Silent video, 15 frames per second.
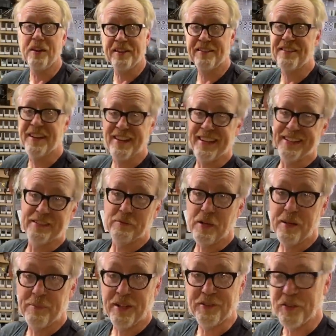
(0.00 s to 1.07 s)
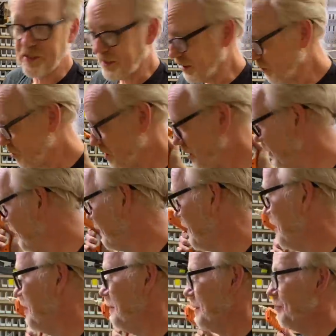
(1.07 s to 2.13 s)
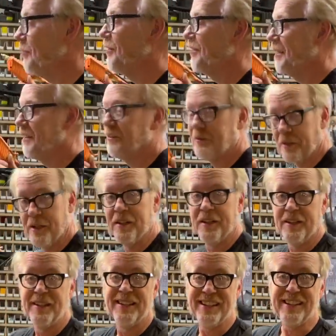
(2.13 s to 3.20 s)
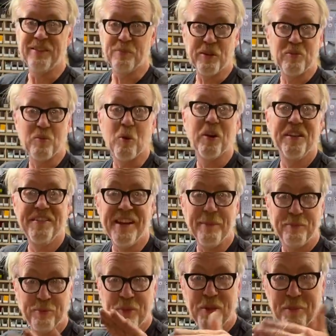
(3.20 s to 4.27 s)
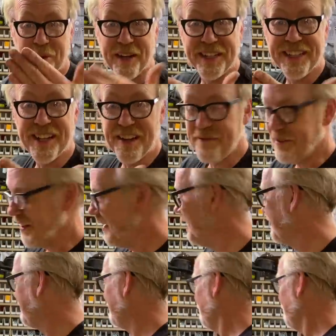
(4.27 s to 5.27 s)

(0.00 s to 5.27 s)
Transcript: that's not like I'm not talking shit about Tom. I'm just saying he's much more adept with the putty knife and hot